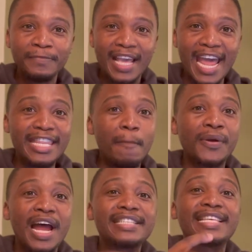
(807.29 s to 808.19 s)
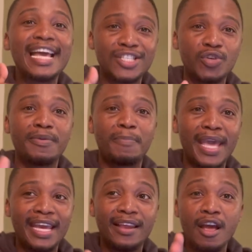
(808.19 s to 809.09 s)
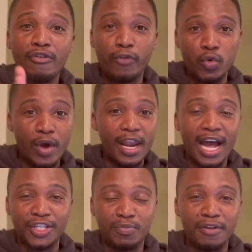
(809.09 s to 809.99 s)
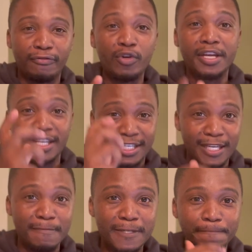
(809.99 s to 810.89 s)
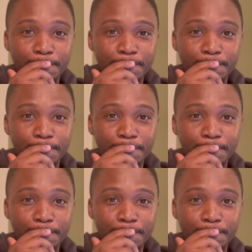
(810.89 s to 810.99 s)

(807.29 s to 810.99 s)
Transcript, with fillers: And the price has to be paid for you and I to be fully redeemed.